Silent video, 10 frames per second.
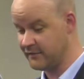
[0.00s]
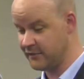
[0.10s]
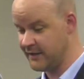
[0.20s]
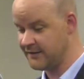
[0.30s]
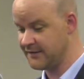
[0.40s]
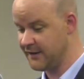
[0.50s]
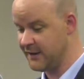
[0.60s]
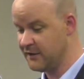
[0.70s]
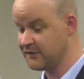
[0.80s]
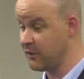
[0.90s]
So that's
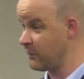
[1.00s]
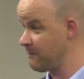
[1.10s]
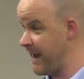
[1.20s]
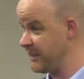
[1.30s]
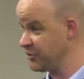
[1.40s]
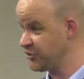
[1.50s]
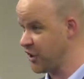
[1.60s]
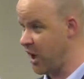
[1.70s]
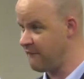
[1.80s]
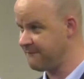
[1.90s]
the start
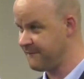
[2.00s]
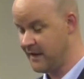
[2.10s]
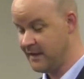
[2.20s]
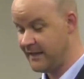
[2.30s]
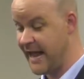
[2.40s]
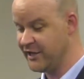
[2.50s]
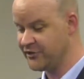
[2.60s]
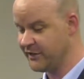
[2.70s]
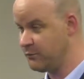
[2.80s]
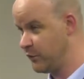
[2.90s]
page of the agent.